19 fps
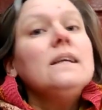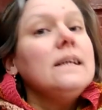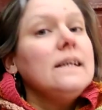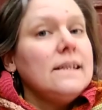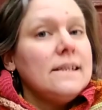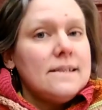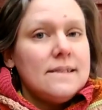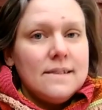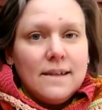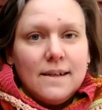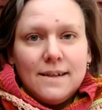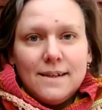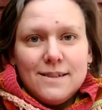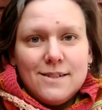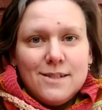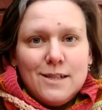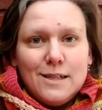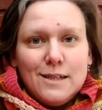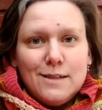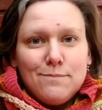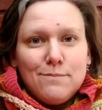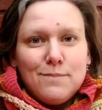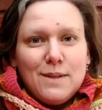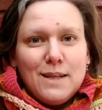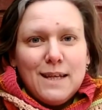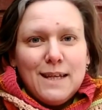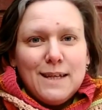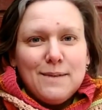It's not a cheap
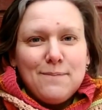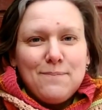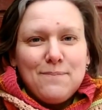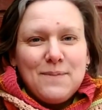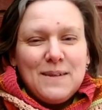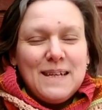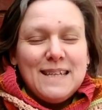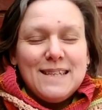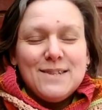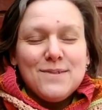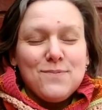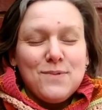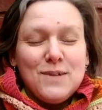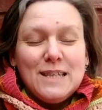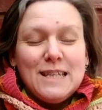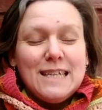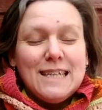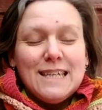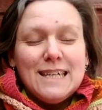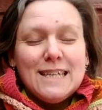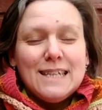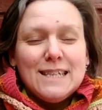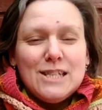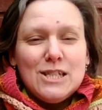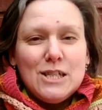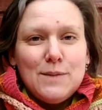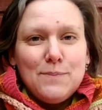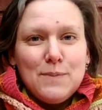thing. It's really not a
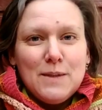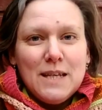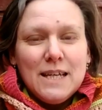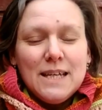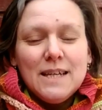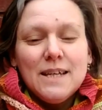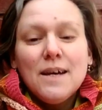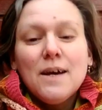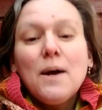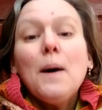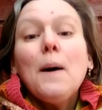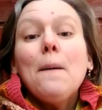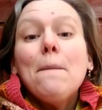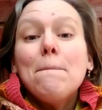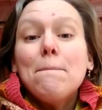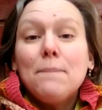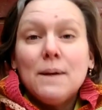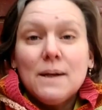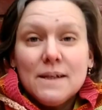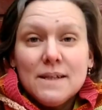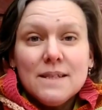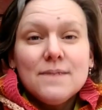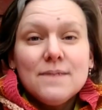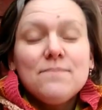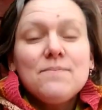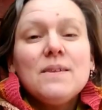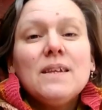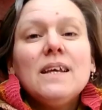cheap thing,
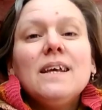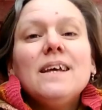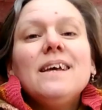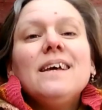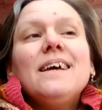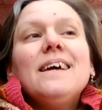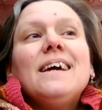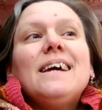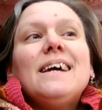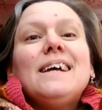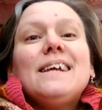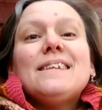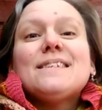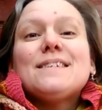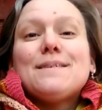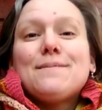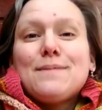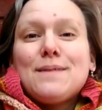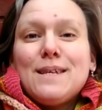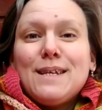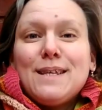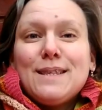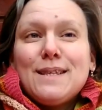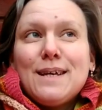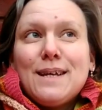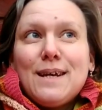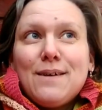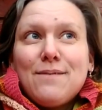but it's something
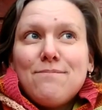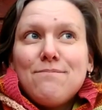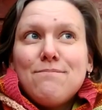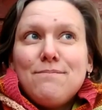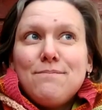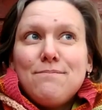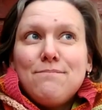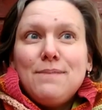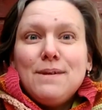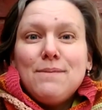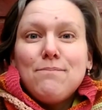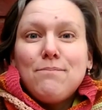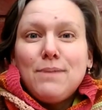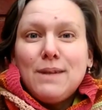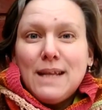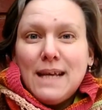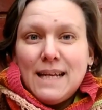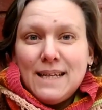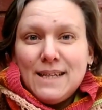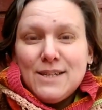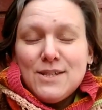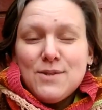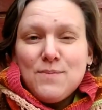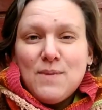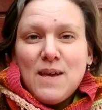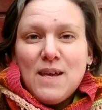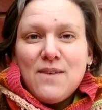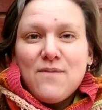that I've been planning to
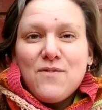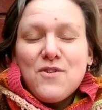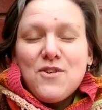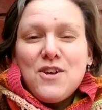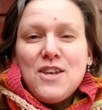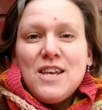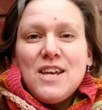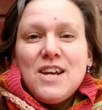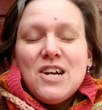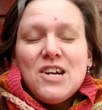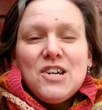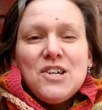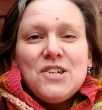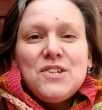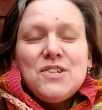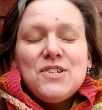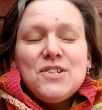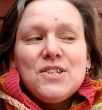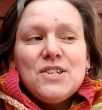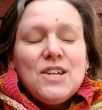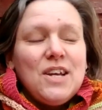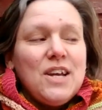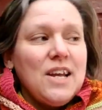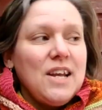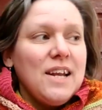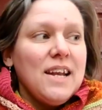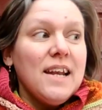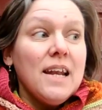make for years,
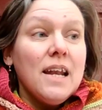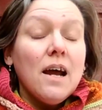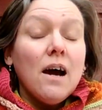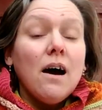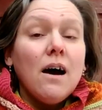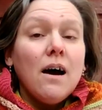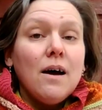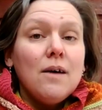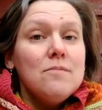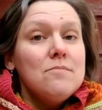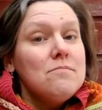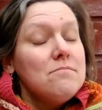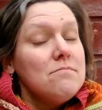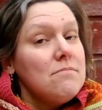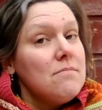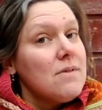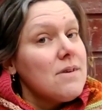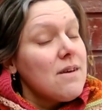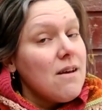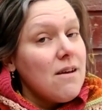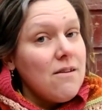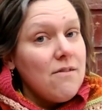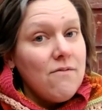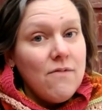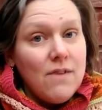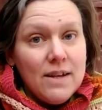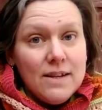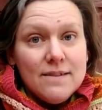and I'm
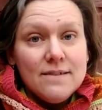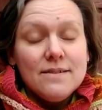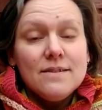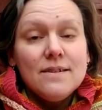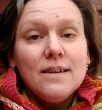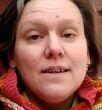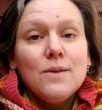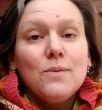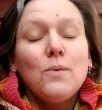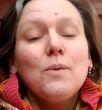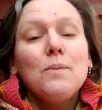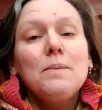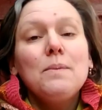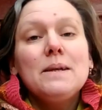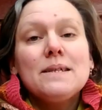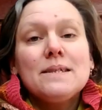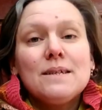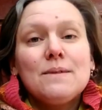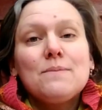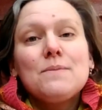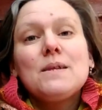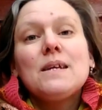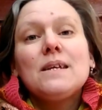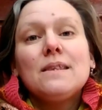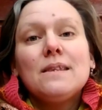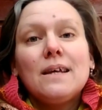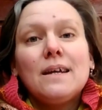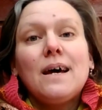convinced it will be
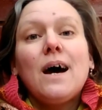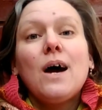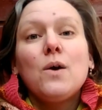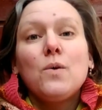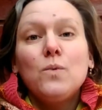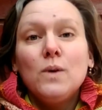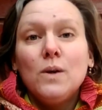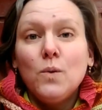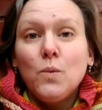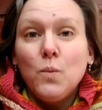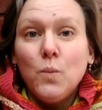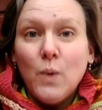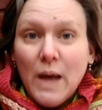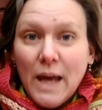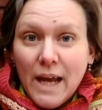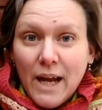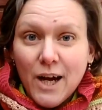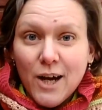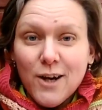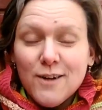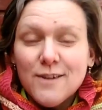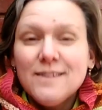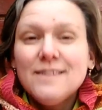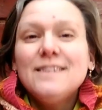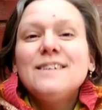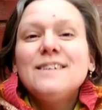something that I will wear